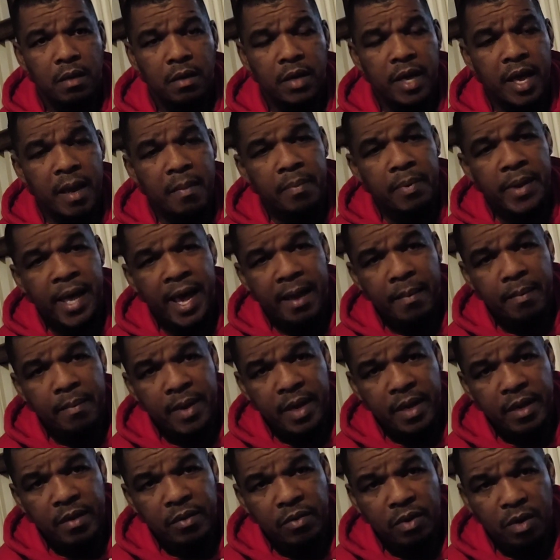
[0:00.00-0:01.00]
Let black
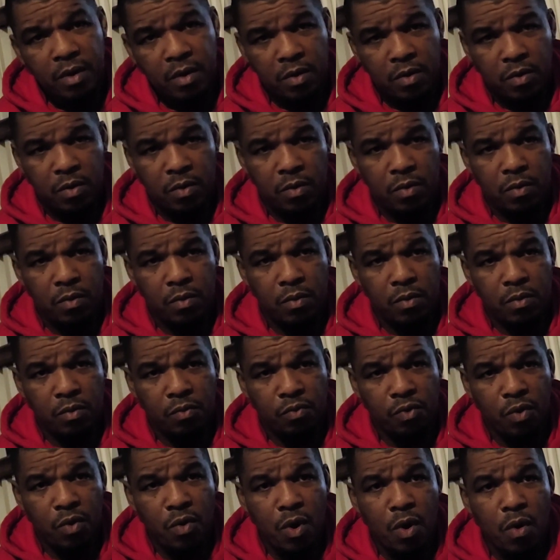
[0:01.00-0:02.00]
men
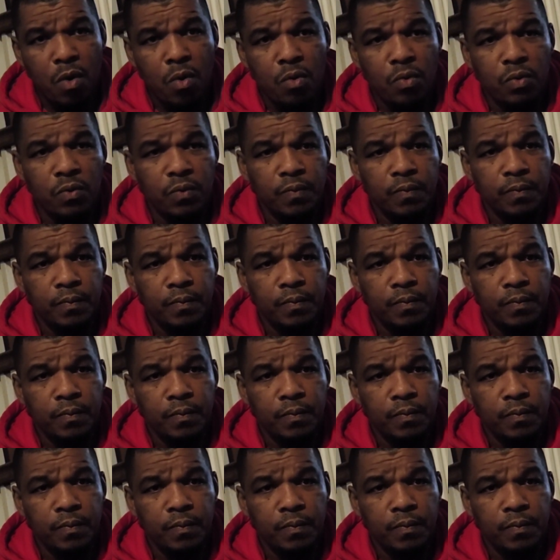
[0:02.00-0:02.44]
grow old.